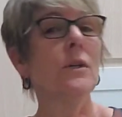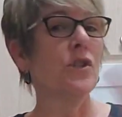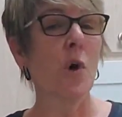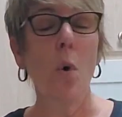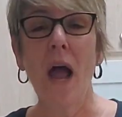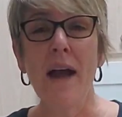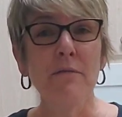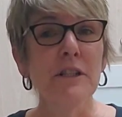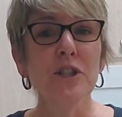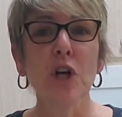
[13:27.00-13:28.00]
So
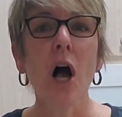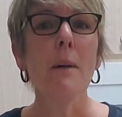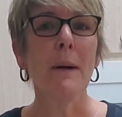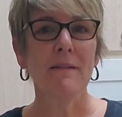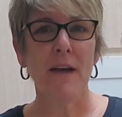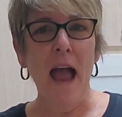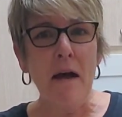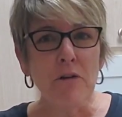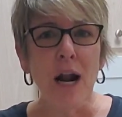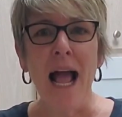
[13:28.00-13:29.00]
every job I've
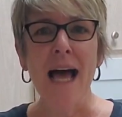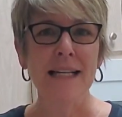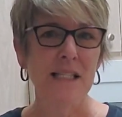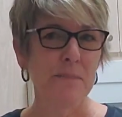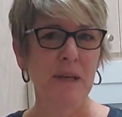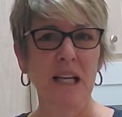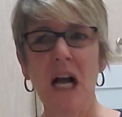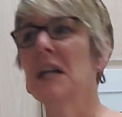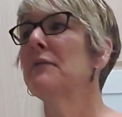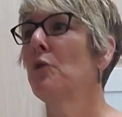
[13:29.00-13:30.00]
ever had has been
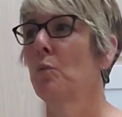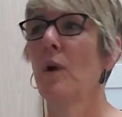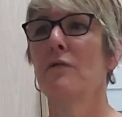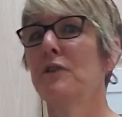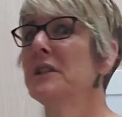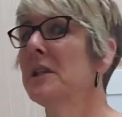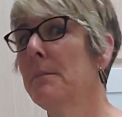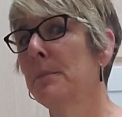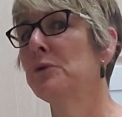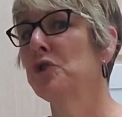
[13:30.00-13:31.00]
kind of a rough and
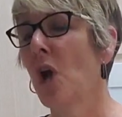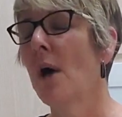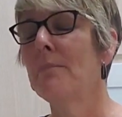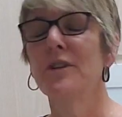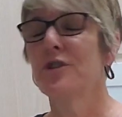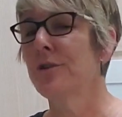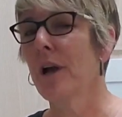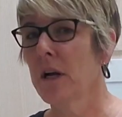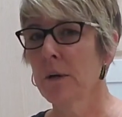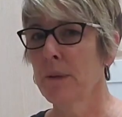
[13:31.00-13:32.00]
tumble job that you're
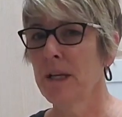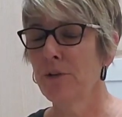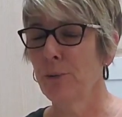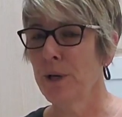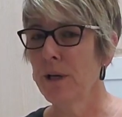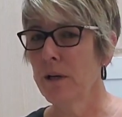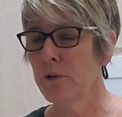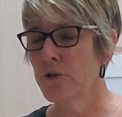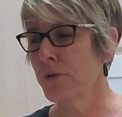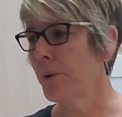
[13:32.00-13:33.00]
not going to be doing in a
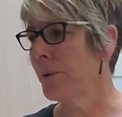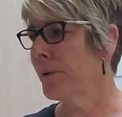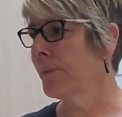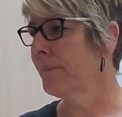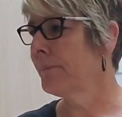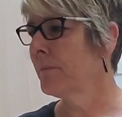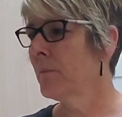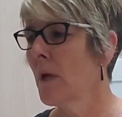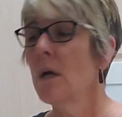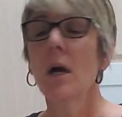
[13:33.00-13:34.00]
skirt.
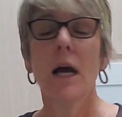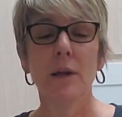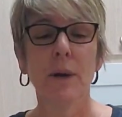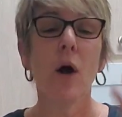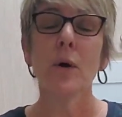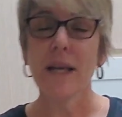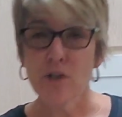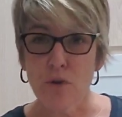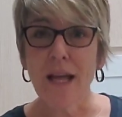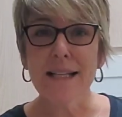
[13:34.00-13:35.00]
Anyway, okay,
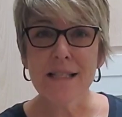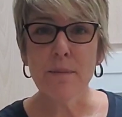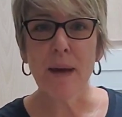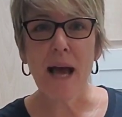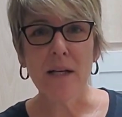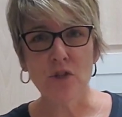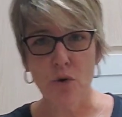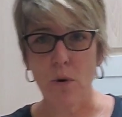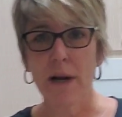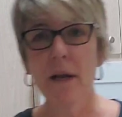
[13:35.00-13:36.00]
so that's the
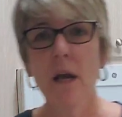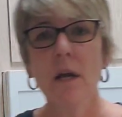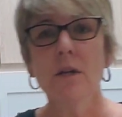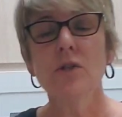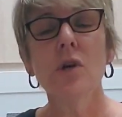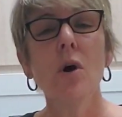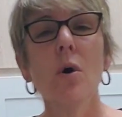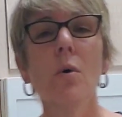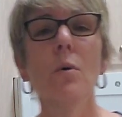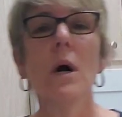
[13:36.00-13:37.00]
backstory.
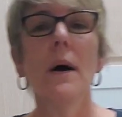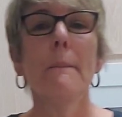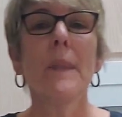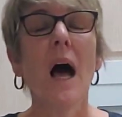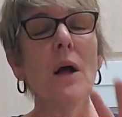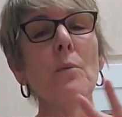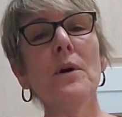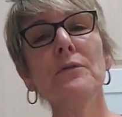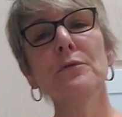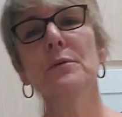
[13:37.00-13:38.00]
So I
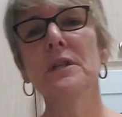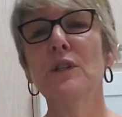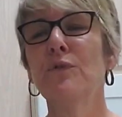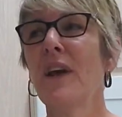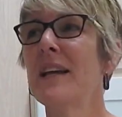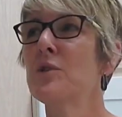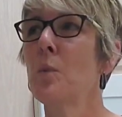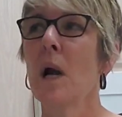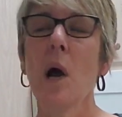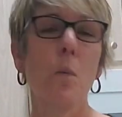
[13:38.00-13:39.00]
went through this phase
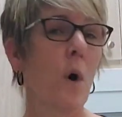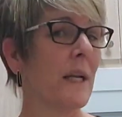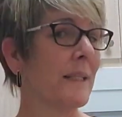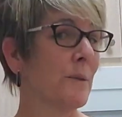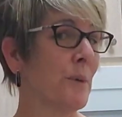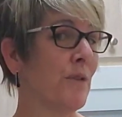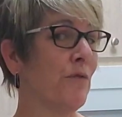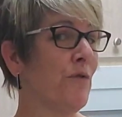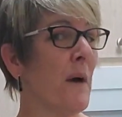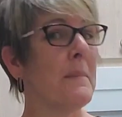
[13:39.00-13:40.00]
where I wanted to be
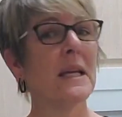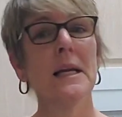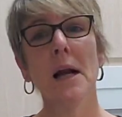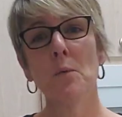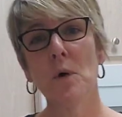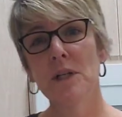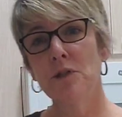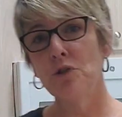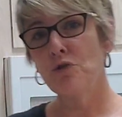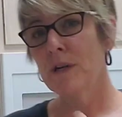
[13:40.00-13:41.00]
feminine. I wanted
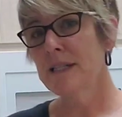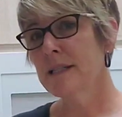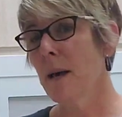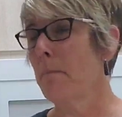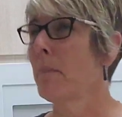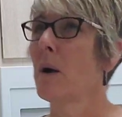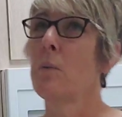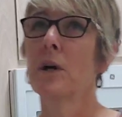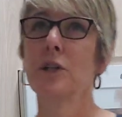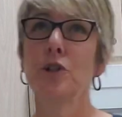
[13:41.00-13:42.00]
to dress up. I
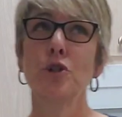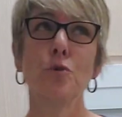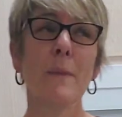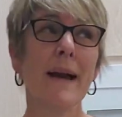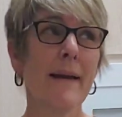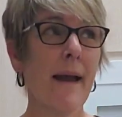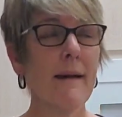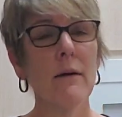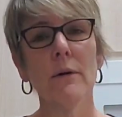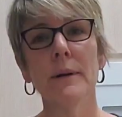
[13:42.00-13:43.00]
wanted to do my
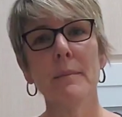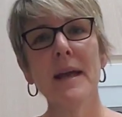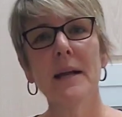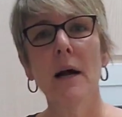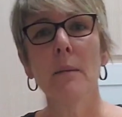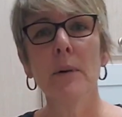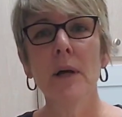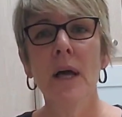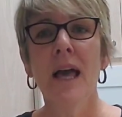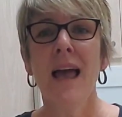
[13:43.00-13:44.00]
hair and makeup.
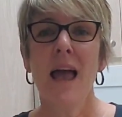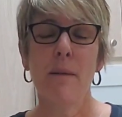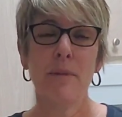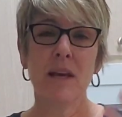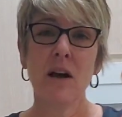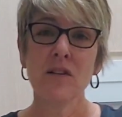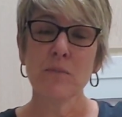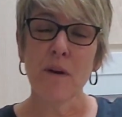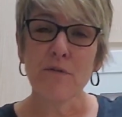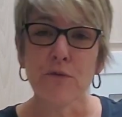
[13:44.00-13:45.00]
And because
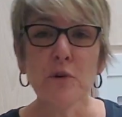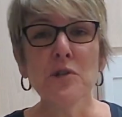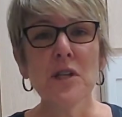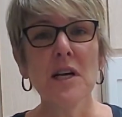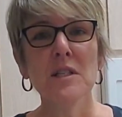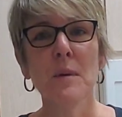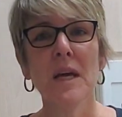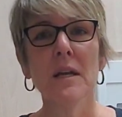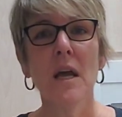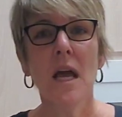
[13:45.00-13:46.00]
my first
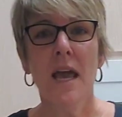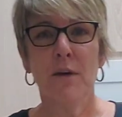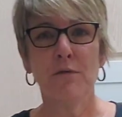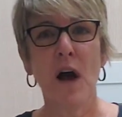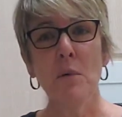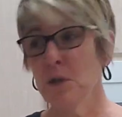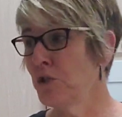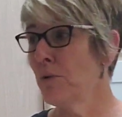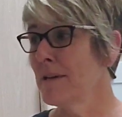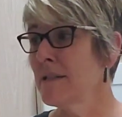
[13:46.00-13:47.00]
husband, if I would
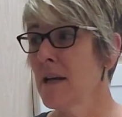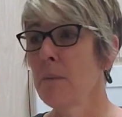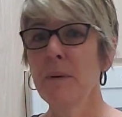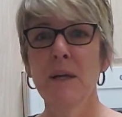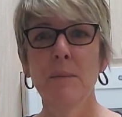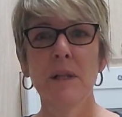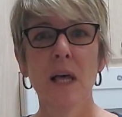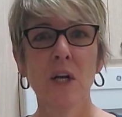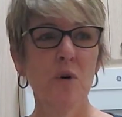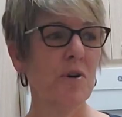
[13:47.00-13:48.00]
dress up, he'd be
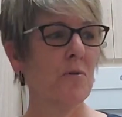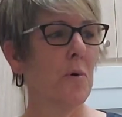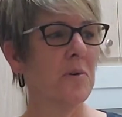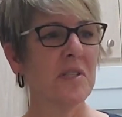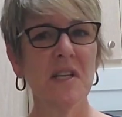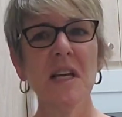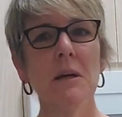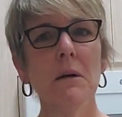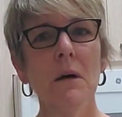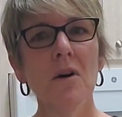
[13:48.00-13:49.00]
like, who you going to
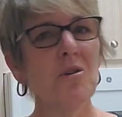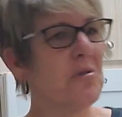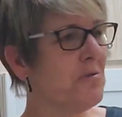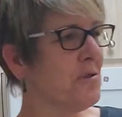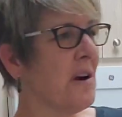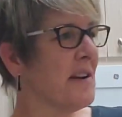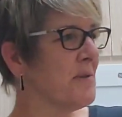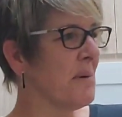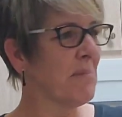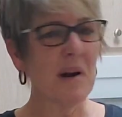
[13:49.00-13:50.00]
see? Who you trying
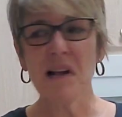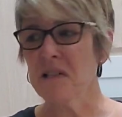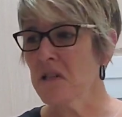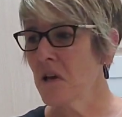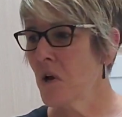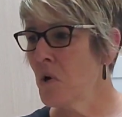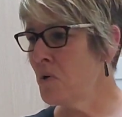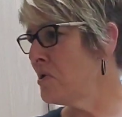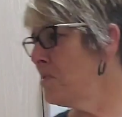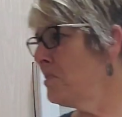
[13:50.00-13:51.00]
to impress? Who
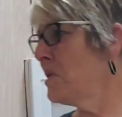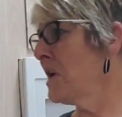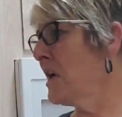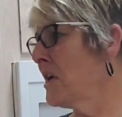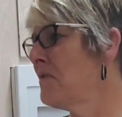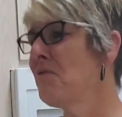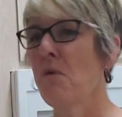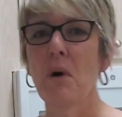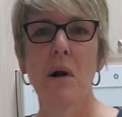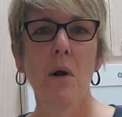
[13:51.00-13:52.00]
you looking good
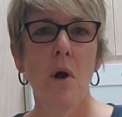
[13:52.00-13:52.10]
for?